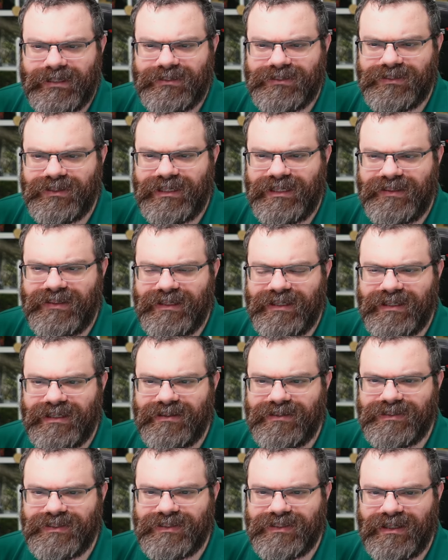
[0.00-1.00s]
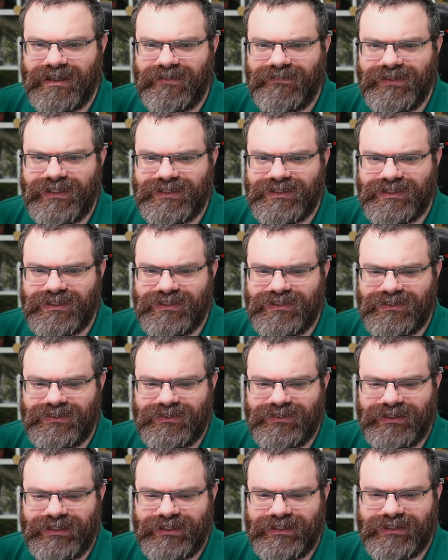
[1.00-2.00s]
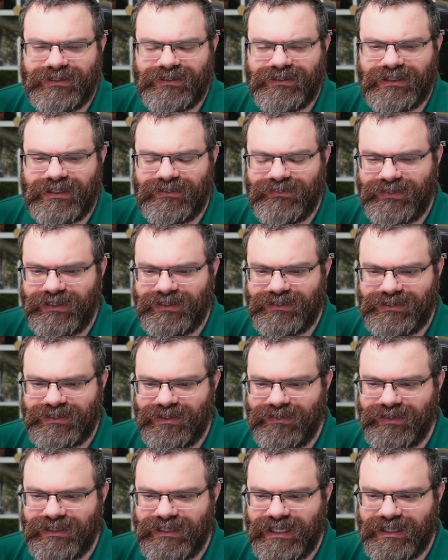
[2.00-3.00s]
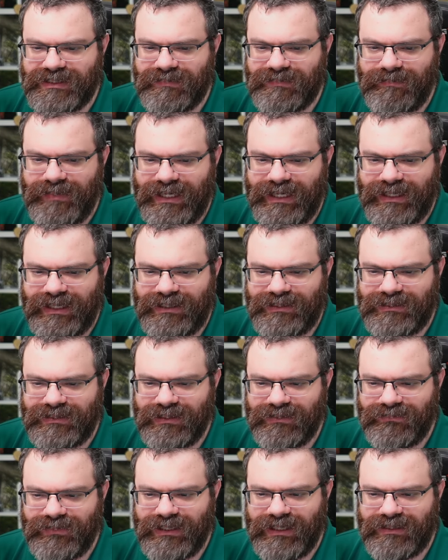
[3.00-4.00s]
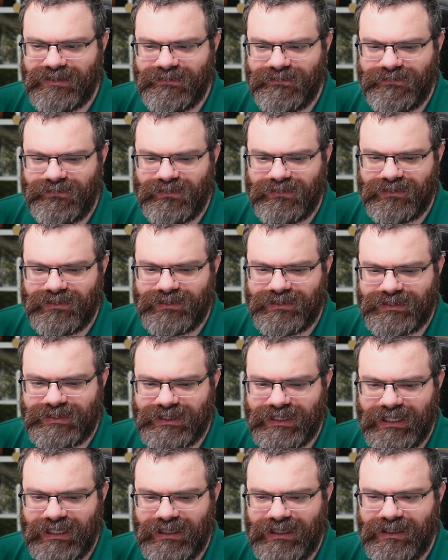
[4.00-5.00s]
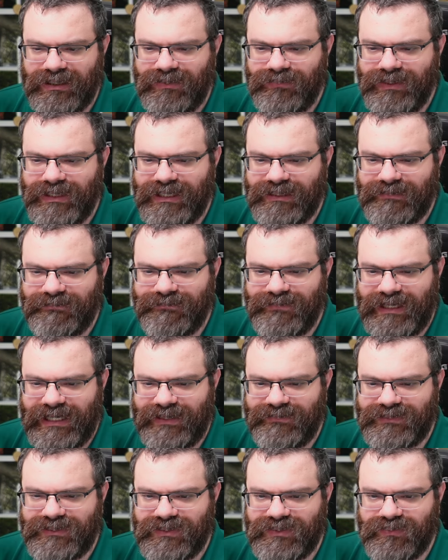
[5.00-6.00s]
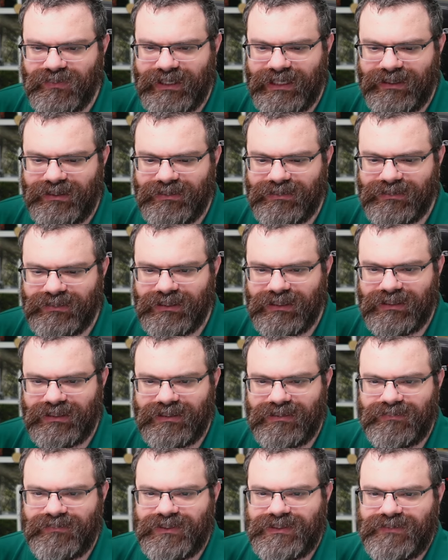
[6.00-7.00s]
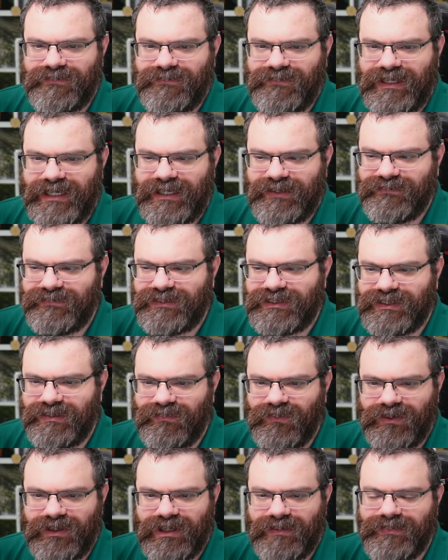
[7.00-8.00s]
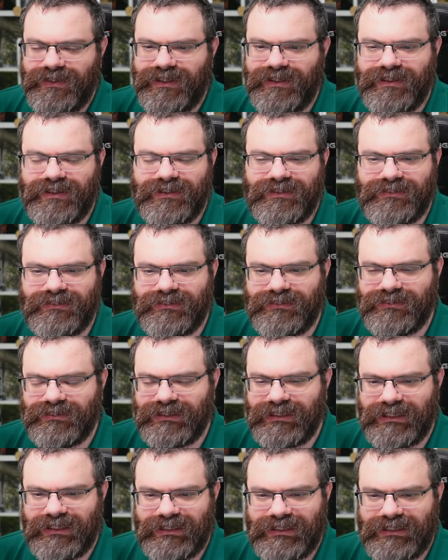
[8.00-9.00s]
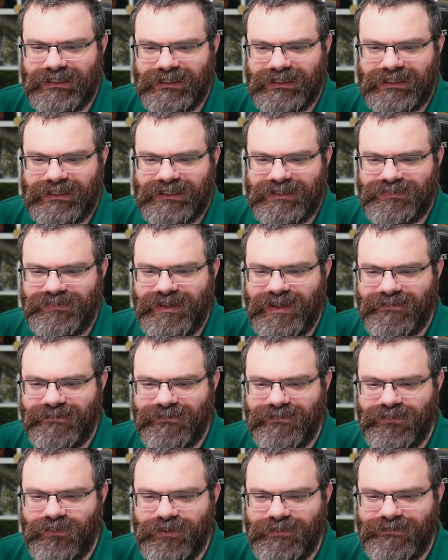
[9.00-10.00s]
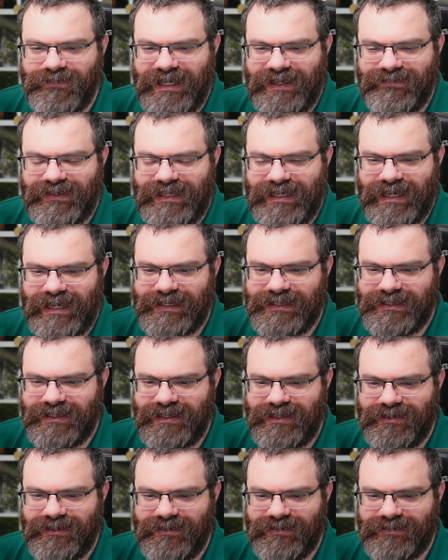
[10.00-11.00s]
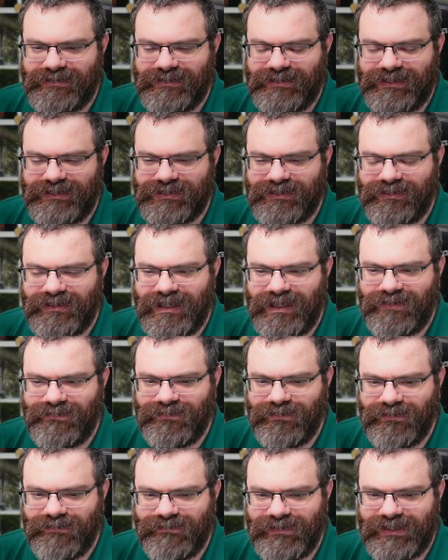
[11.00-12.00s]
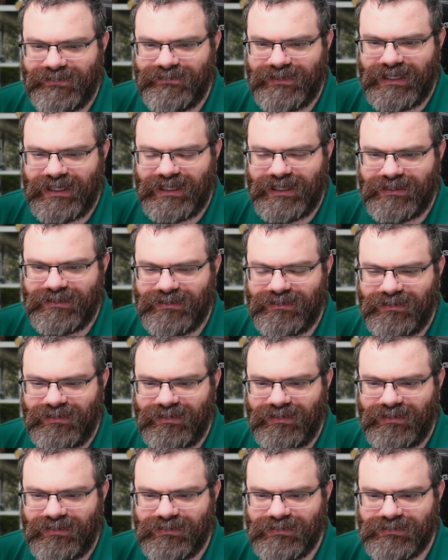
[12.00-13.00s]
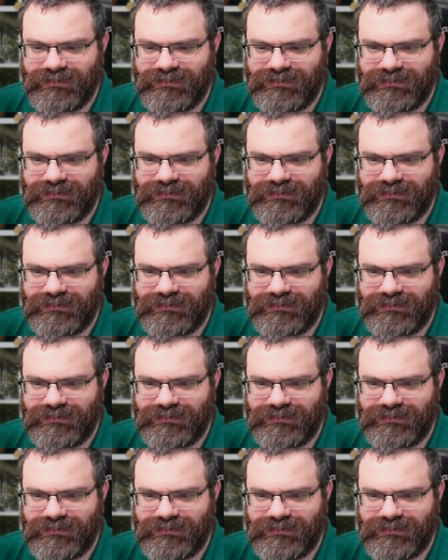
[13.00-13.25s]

is there anything else obvious to do here? I don't think so. The next band, we got the fours. We get the fives as well. It's a five somewhere up here. So we got four, five, and nine here. These are not four, five, nine at all.